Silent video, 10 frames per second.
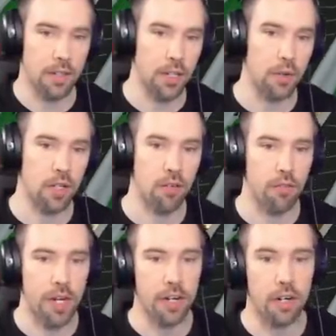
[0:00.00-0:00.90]
you know,
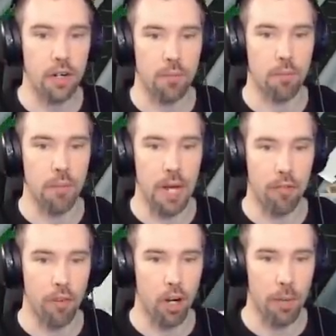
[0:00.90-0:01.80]
conveyor by
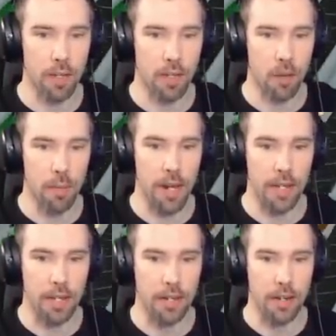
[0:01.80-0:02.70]
farming, come
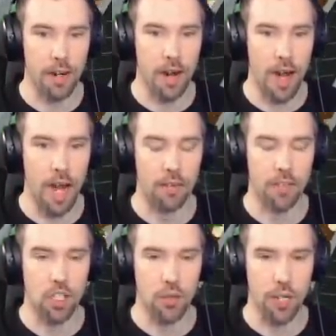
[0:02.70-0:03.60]
back here and not have
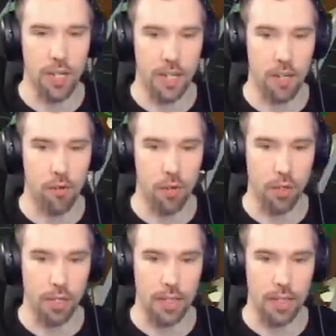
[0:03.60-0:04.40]
these ready again for you.